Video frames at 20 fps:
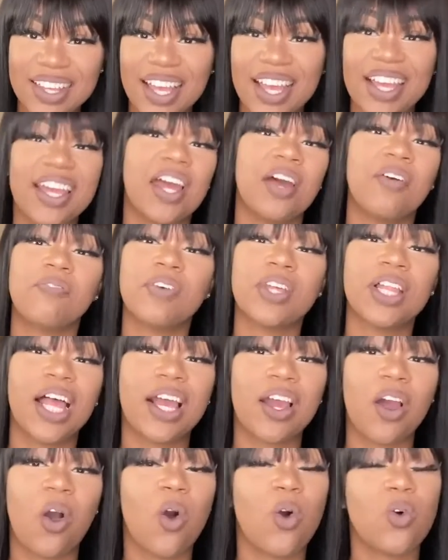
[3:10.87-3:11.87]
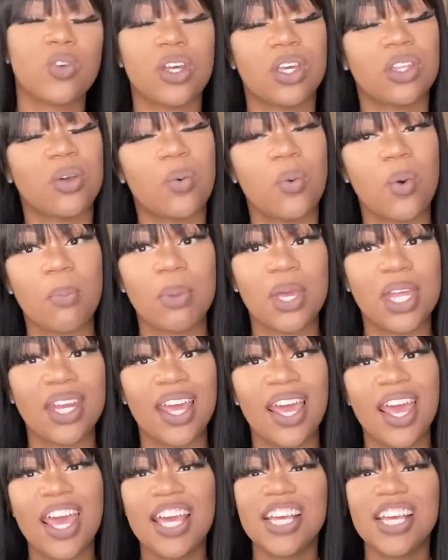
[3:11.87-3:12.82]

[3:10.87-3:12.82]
Like I feel like a whole nother woman.